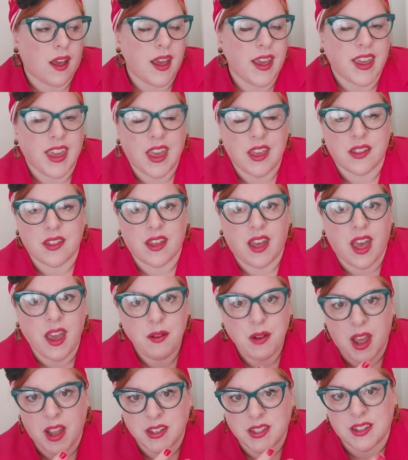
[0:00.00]

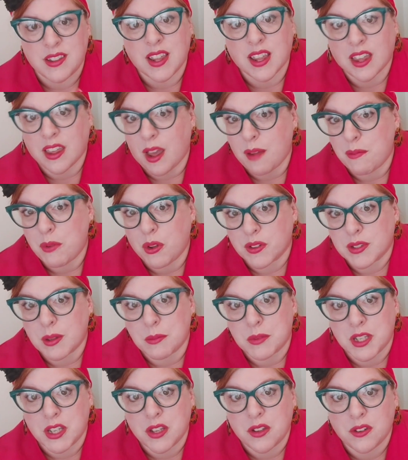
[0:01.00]
I like to think I'm not
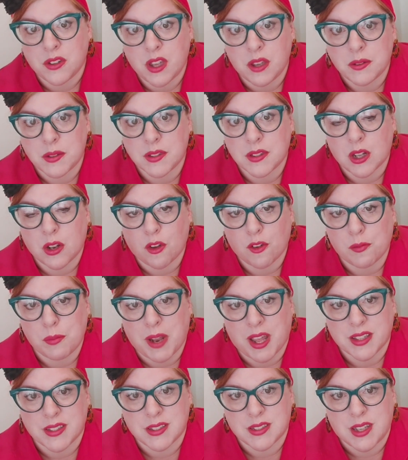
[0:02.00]
somebody who uses a lot of
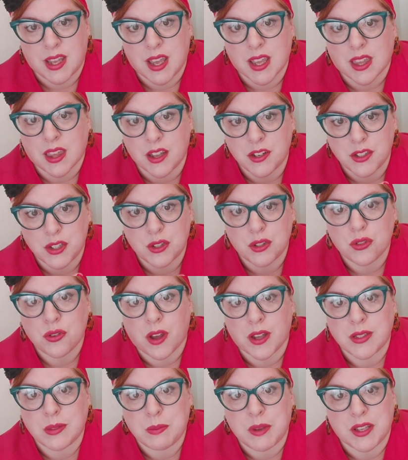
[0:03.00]
plastic. I do
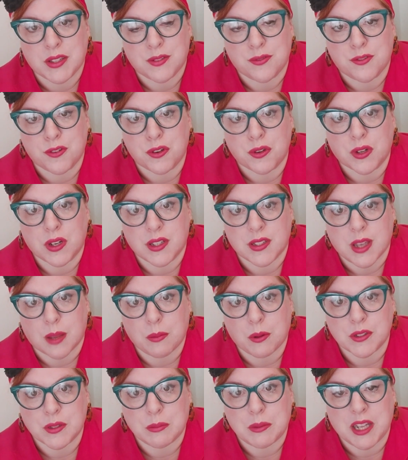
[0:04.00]
try to be as frugal as I
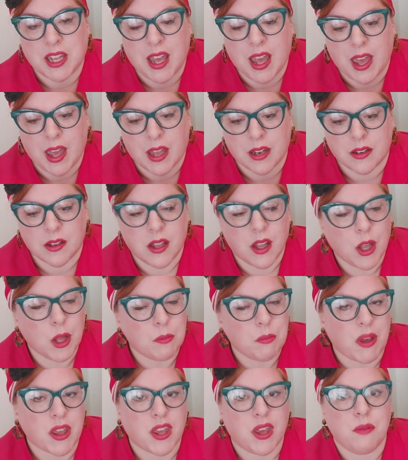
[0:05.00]
possibly can,
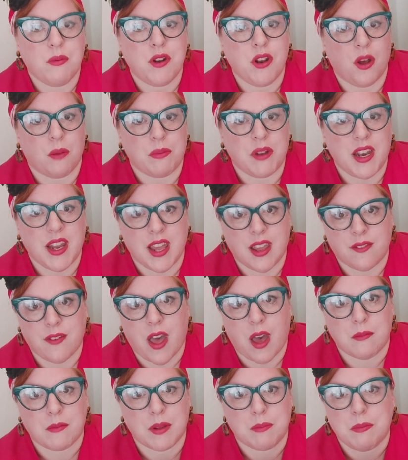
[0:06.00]
but you would not believe
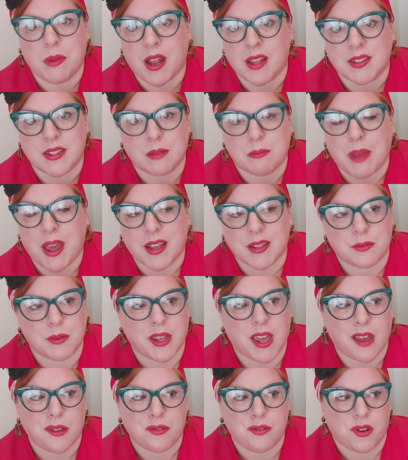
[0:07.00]
how many plastic bags
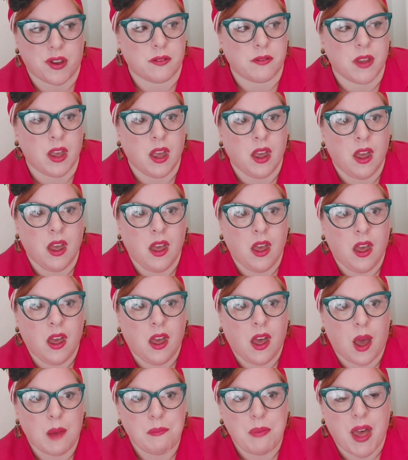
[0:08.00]
we get through.
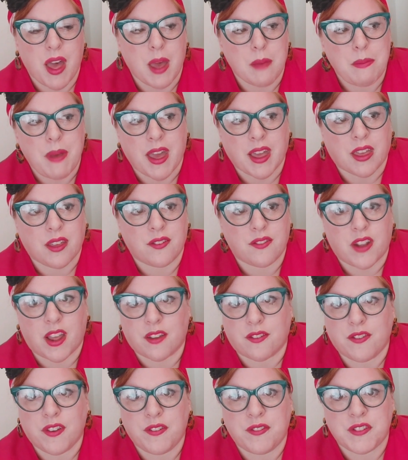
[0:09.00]
I buy a pack of
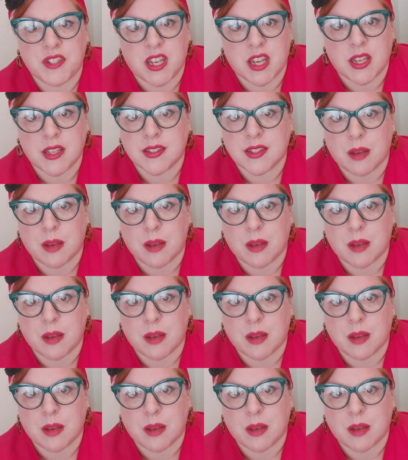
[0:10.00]
like 50